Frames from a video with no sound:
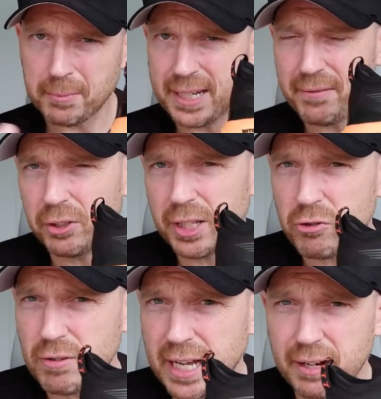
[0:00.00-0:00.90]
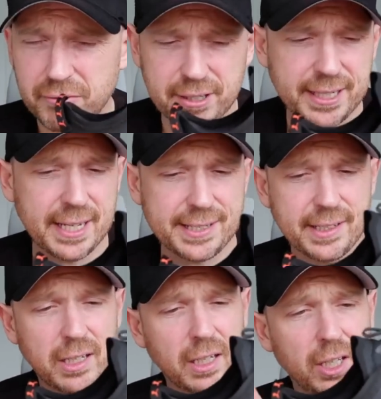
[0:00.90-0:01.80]
And even on those recovery days,
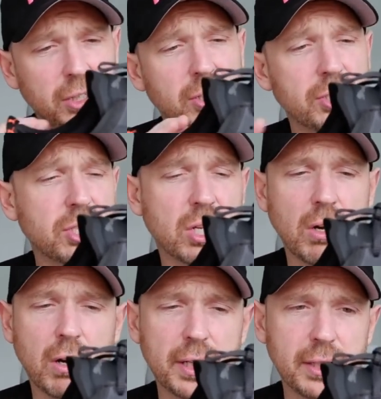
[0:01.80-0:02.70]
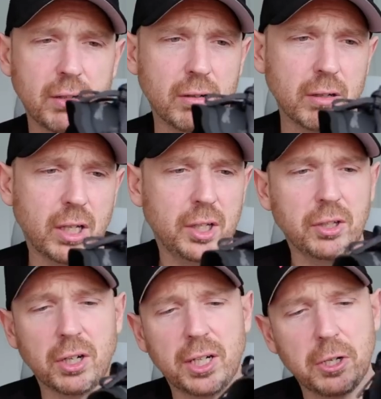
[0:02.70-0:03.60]
you could just glide along.
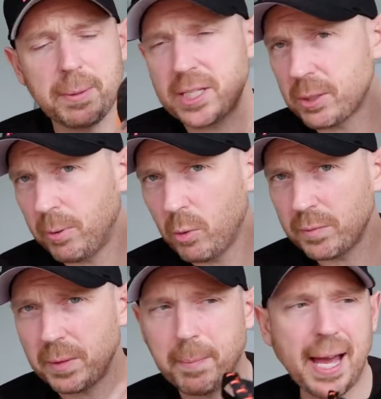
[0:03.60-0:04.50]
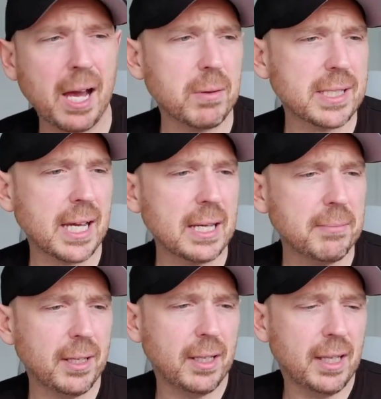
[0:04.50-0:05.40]
You've got a little bit of support with the power
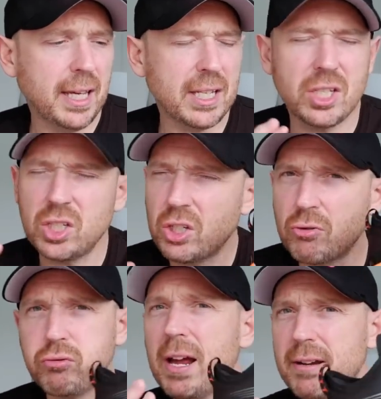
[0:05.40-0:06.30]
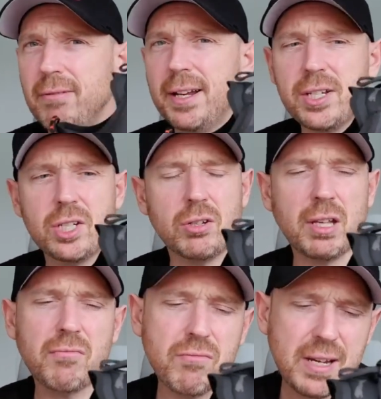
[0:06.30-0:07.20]
tape. It's just a great running shoe.
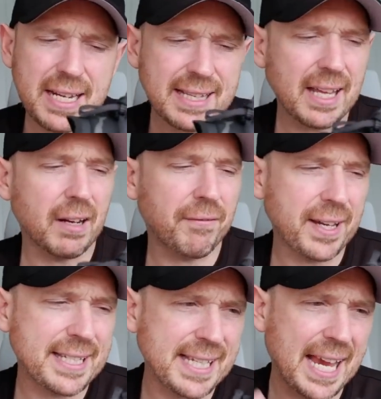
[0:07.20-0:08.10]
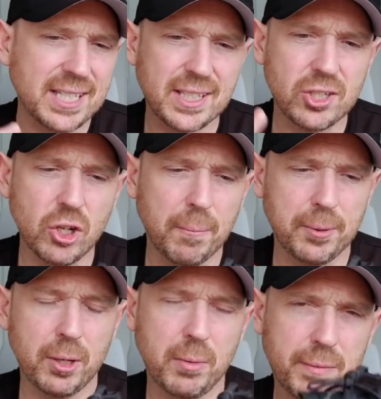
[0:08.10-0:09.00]
They've really done a fantastic job,
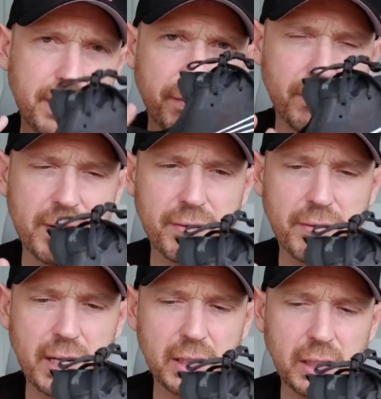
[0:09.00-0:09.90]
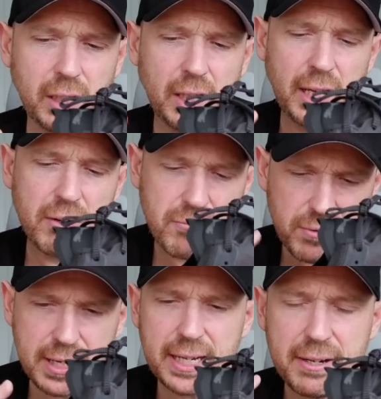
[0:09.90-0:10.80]
Puma, with the Forever Run. It
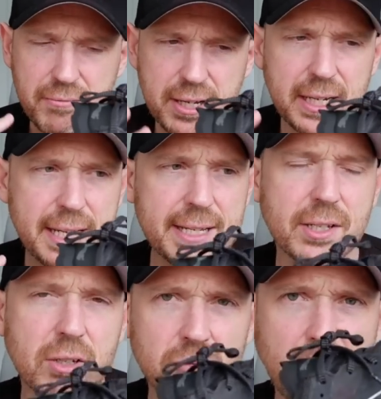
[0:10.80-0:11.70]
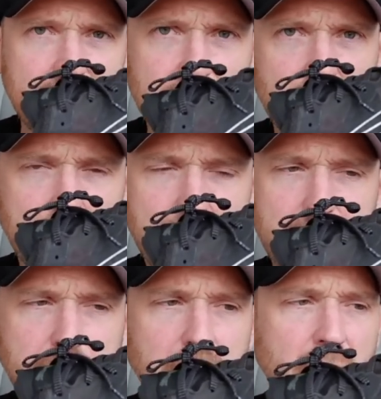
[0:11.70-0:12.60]
really, really is a good running shoe,
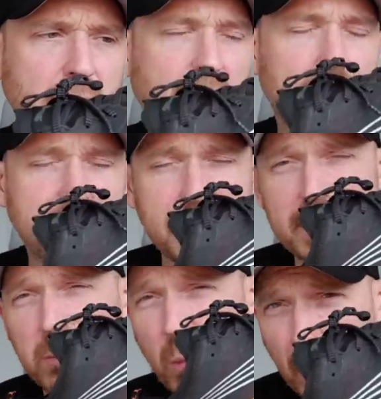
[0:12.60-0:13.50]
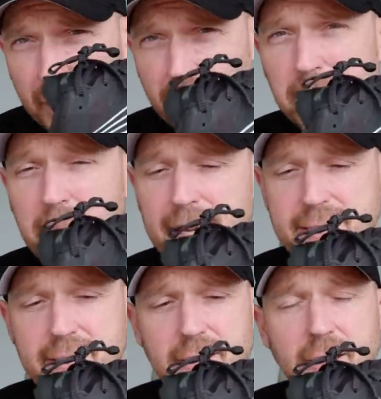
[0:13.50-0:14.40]
people. And I think it's one of the
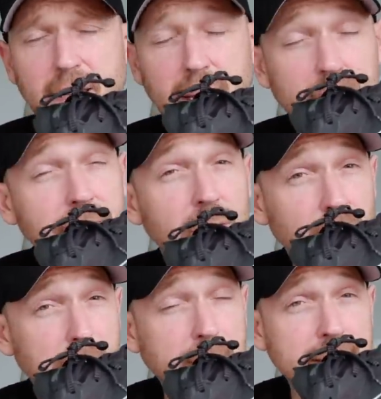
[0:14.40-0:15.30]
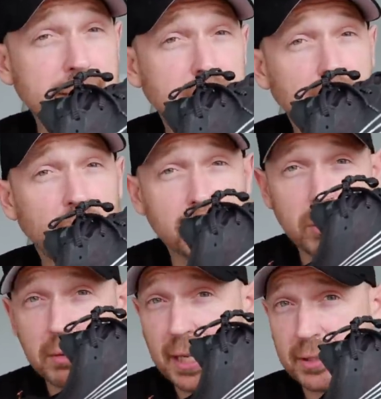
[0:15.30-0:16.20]
best, if not the best, of
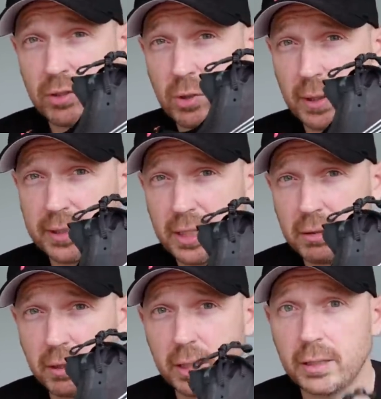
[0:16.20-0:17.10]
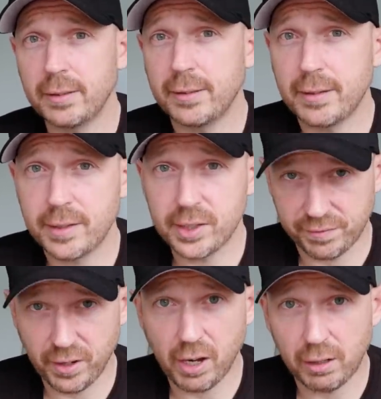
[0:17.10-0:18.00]
two thousand twenty-three so
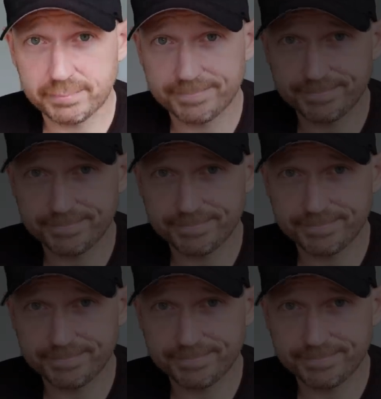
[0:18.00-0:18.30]
far.